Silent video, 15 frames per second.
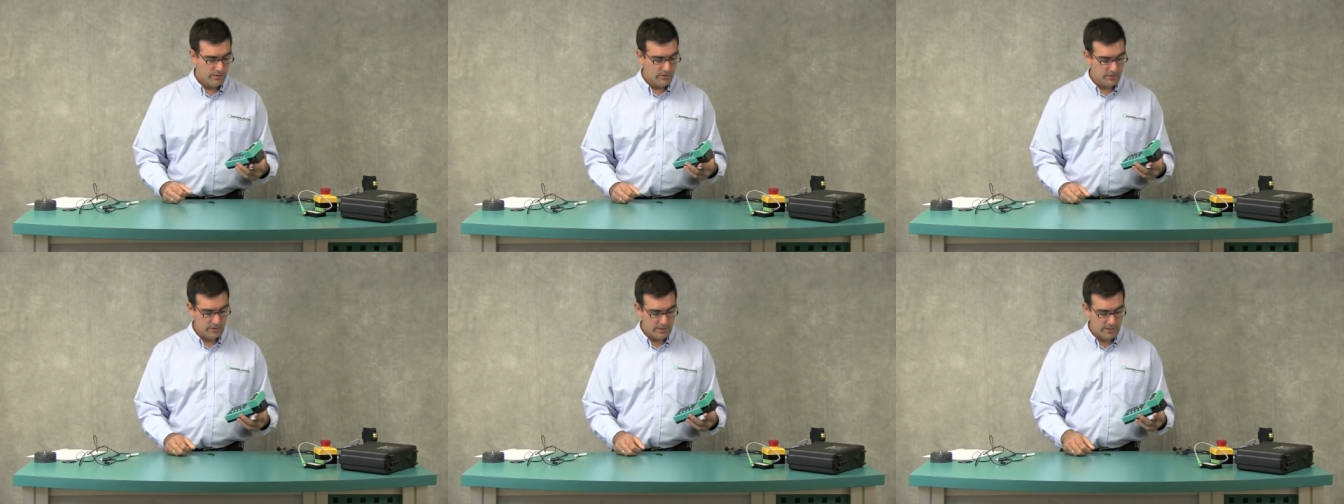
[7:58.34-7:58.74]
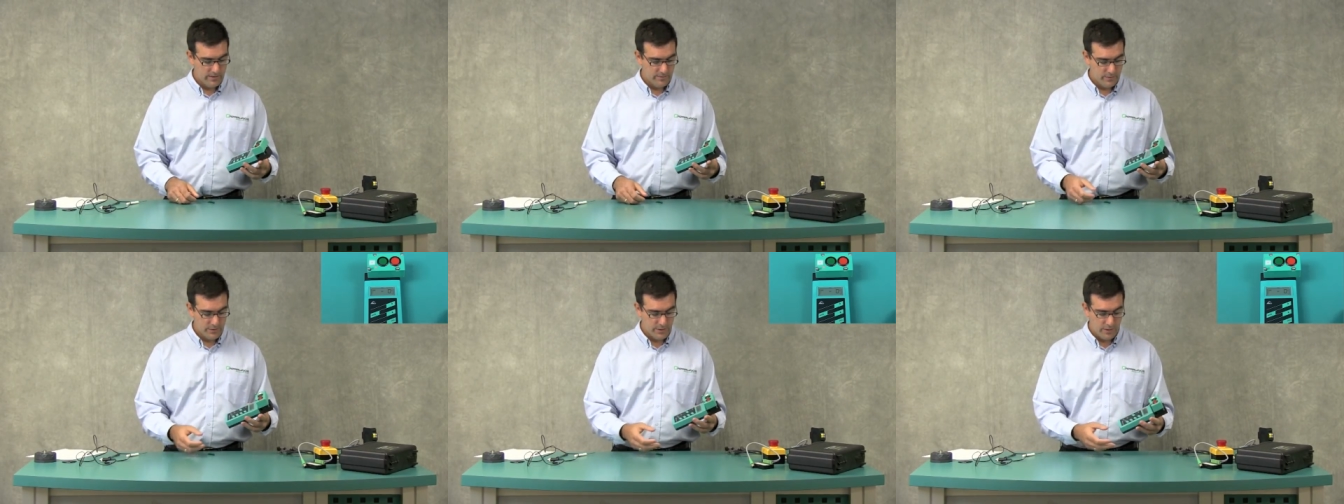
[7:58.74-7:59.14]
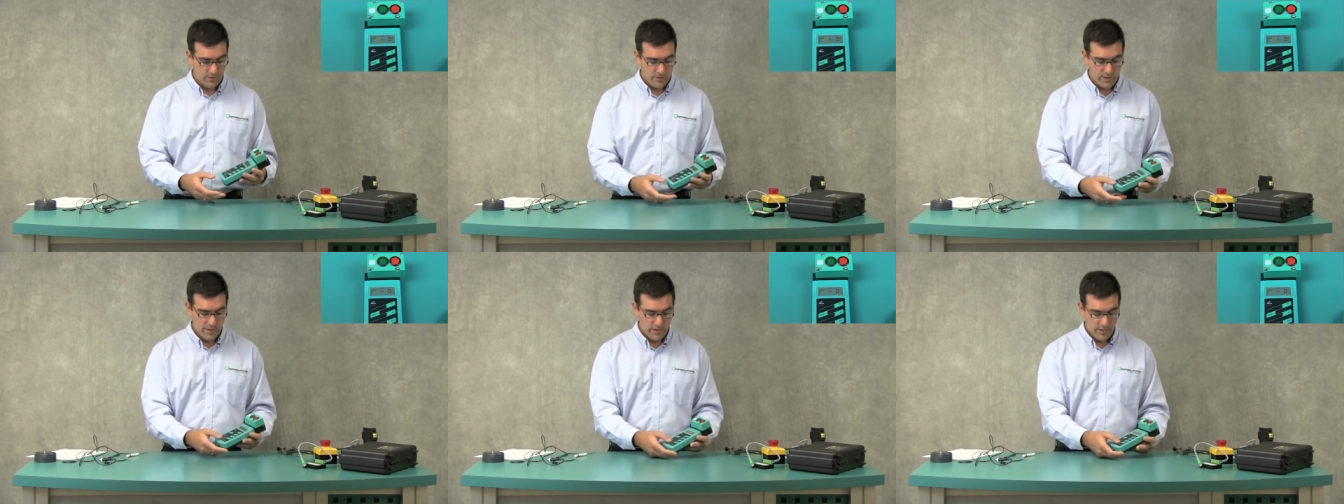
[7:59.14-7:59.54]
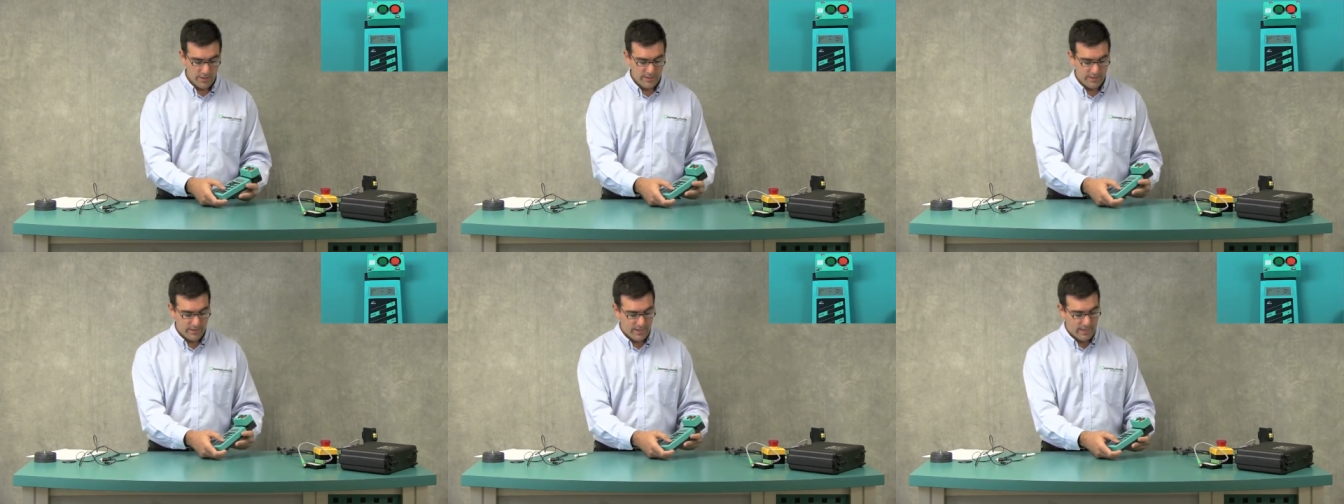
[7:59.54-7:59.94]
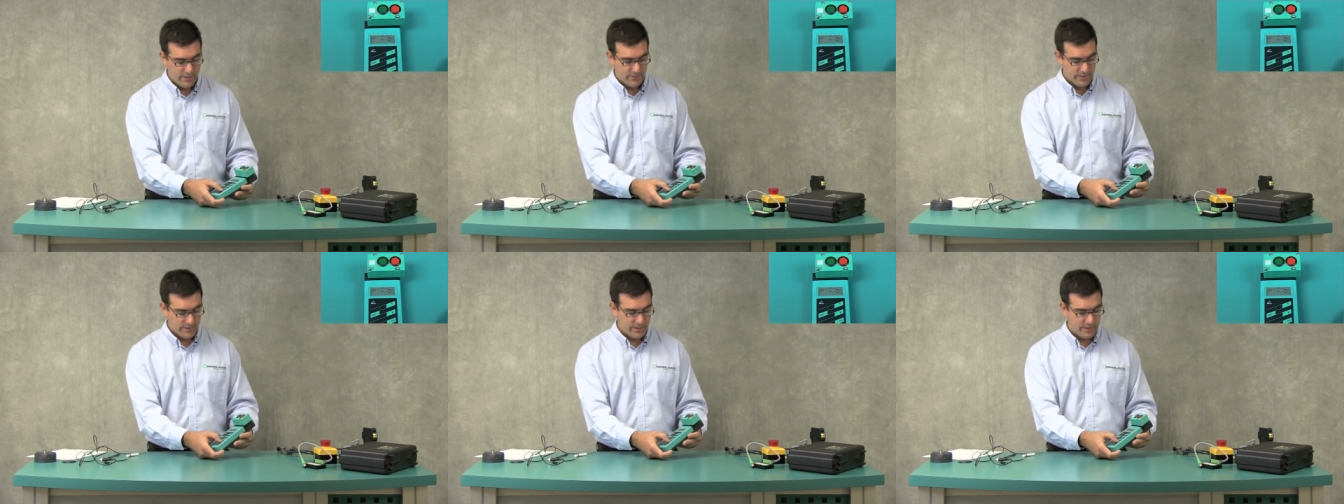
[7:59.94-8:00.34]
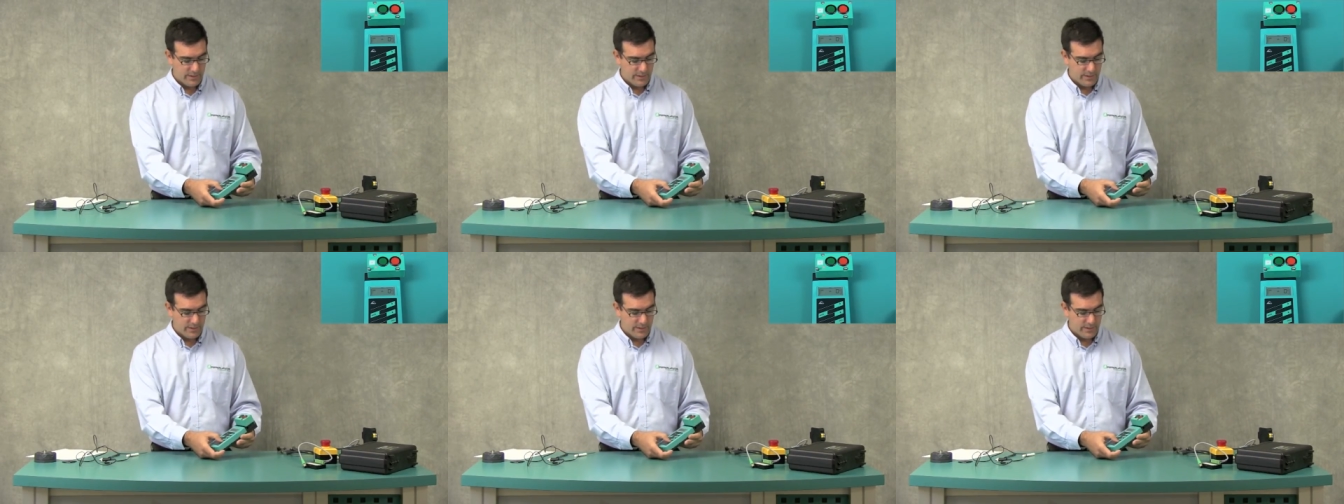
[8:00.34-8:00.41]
Okay, so hit the address